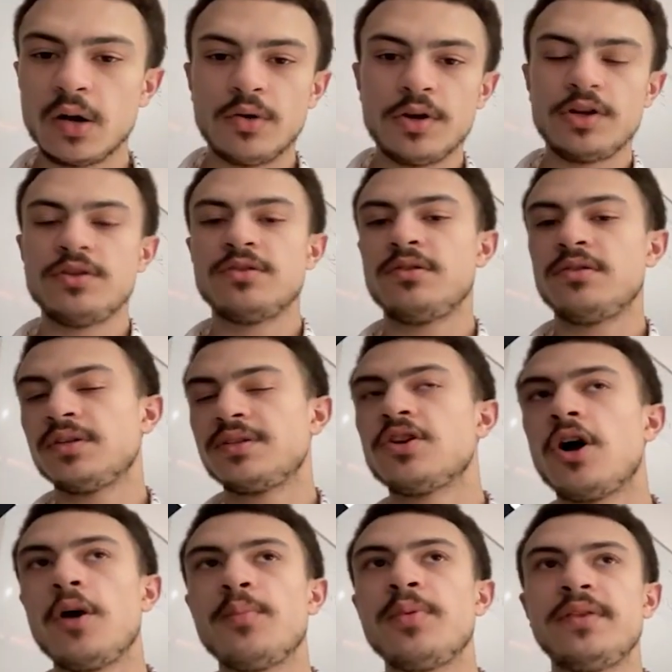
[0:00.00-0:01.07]
I wouldn't
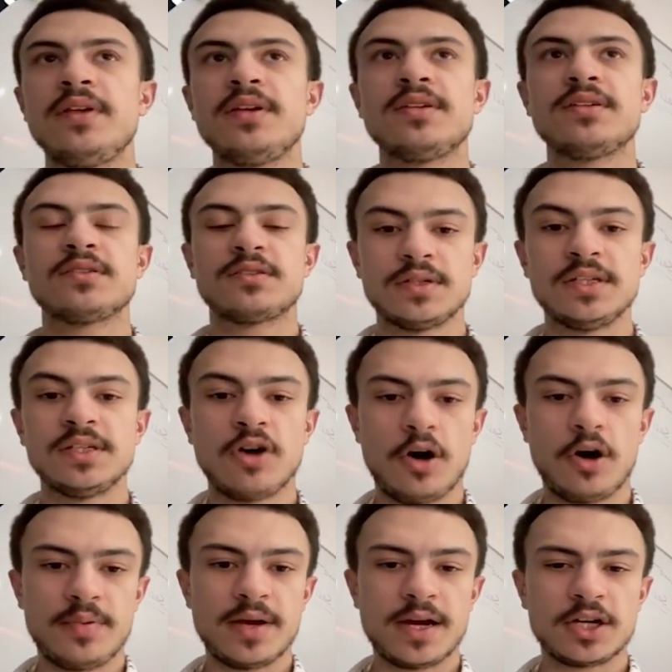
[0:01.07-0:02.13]
copy these
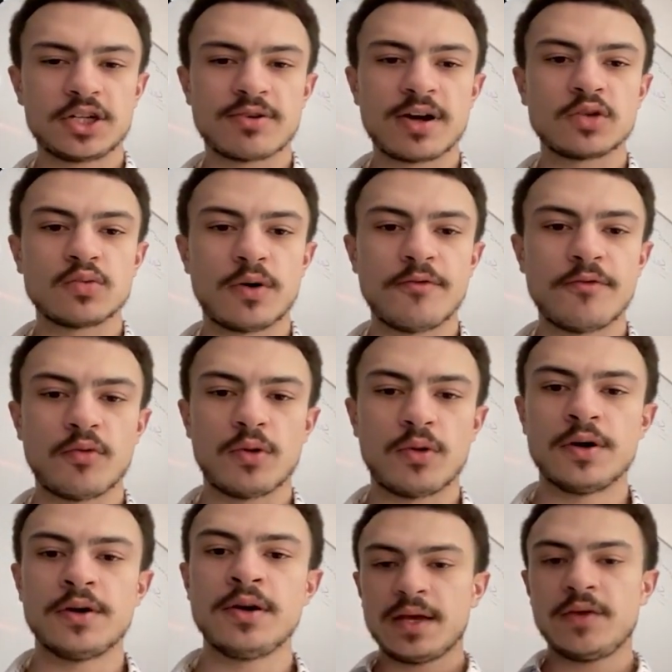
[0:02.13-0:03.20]
copy extracts one for
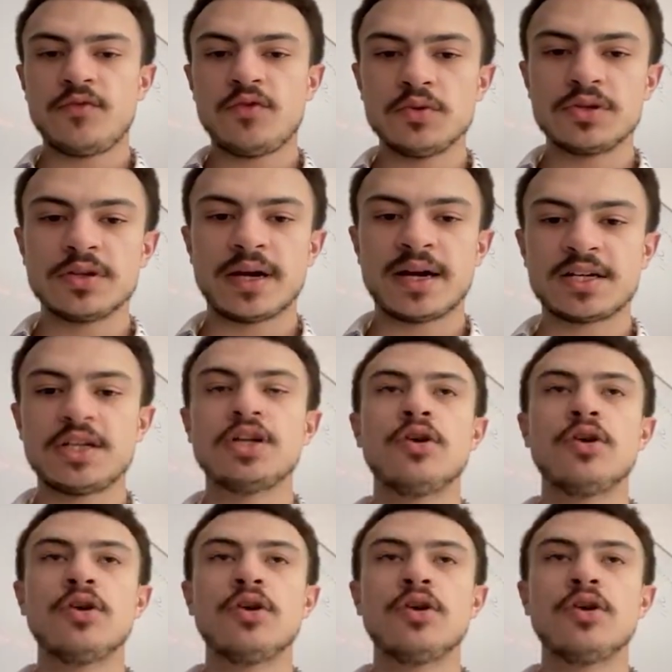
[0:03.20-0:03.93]
one. If you was actually